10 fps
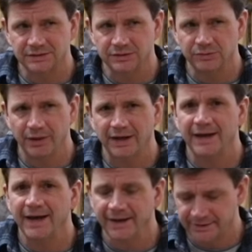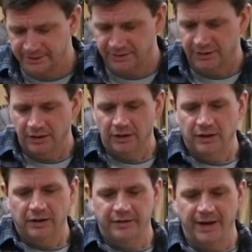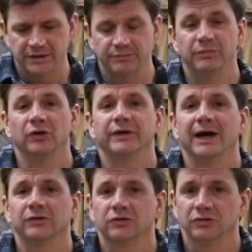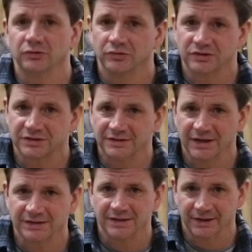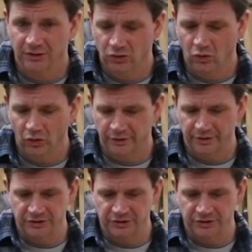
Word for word: 2 by 8 that's milled down to six and a quarter